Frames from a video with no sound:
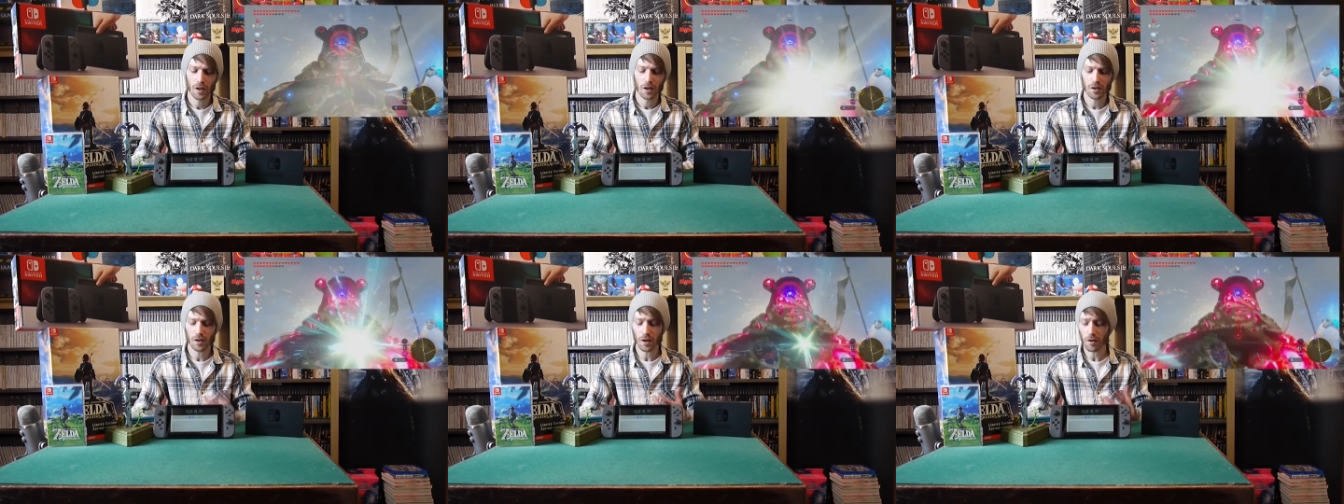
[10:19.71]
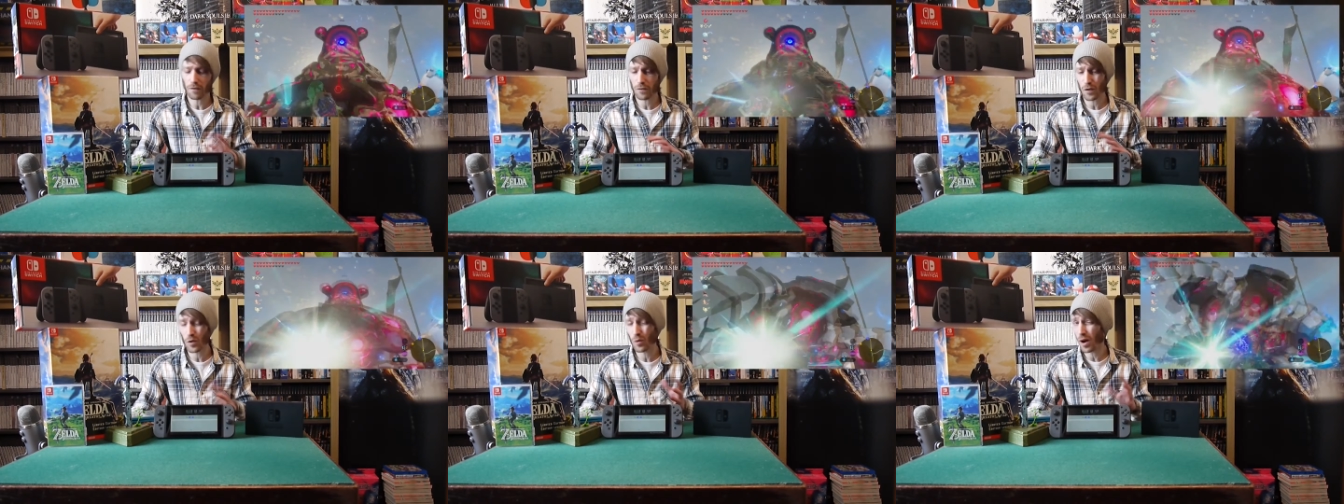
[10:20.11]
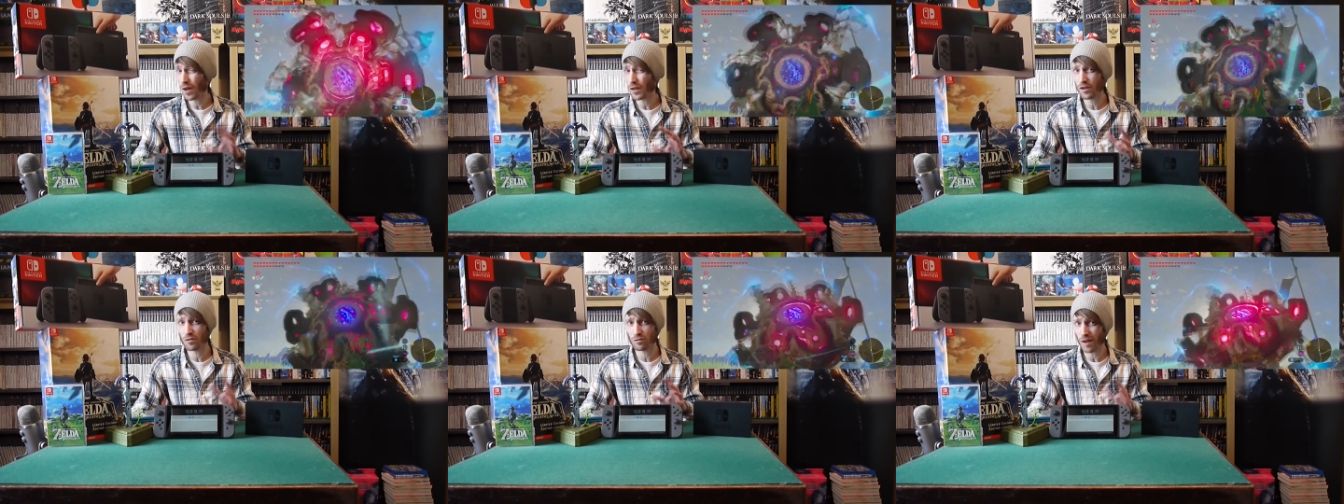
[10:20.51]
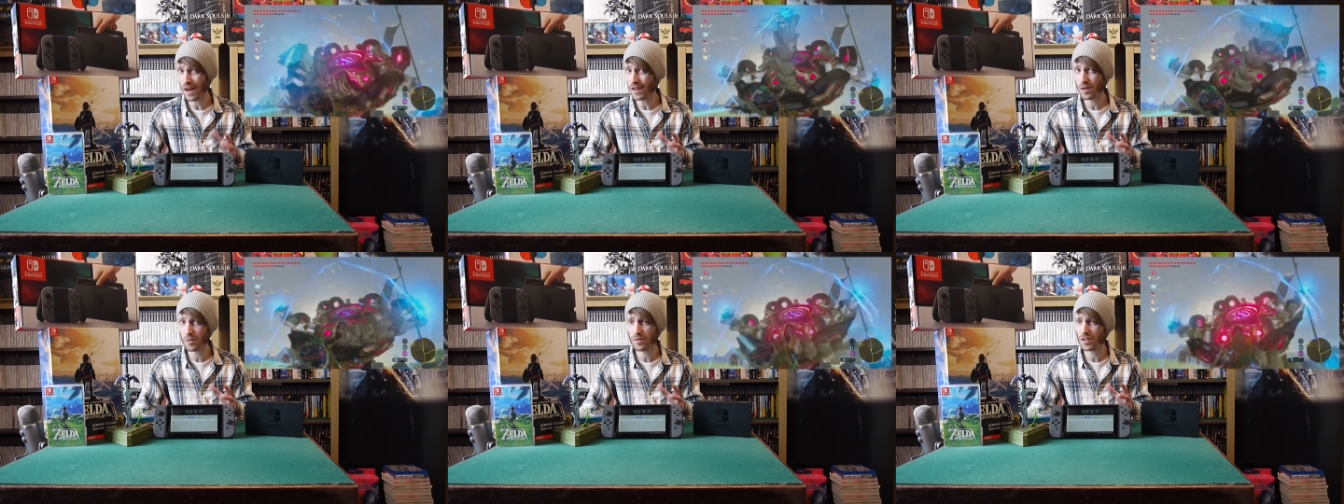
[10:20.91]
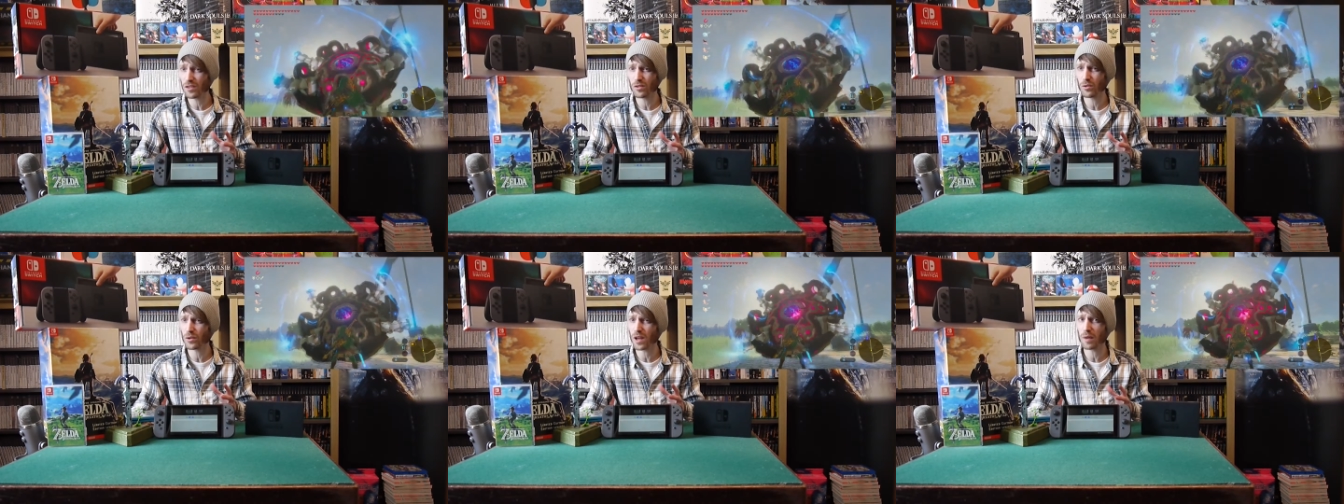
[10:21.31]
You did have a few other random
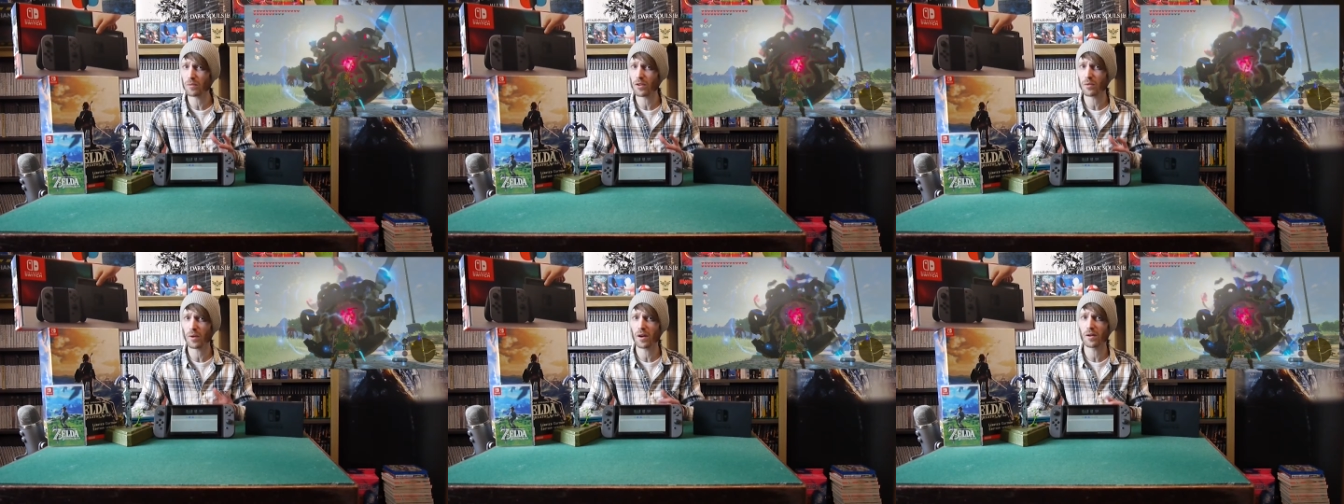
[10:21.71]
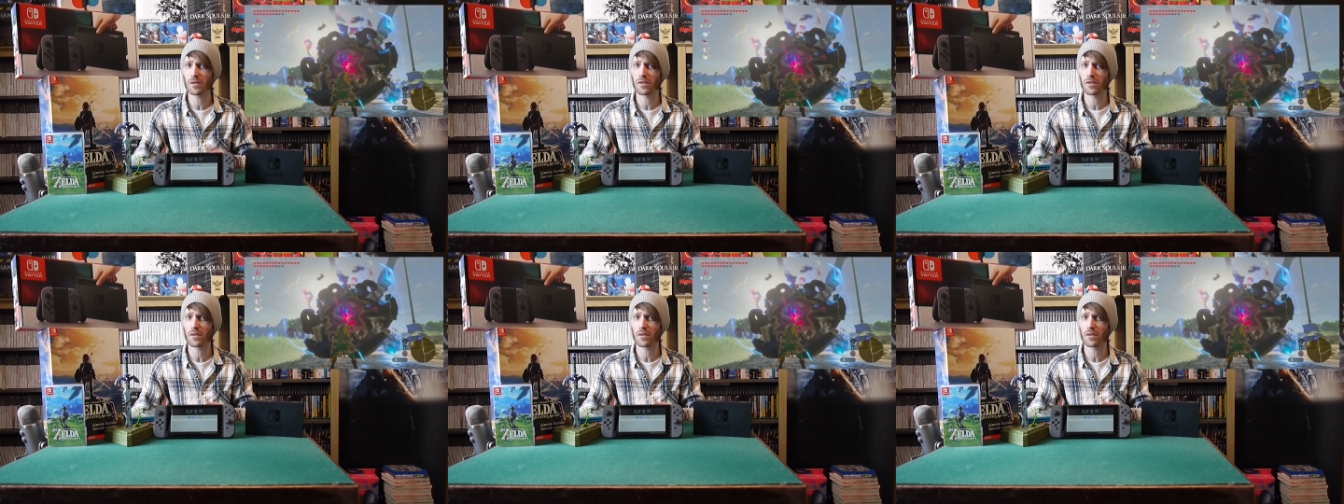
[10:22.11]
digital games as well,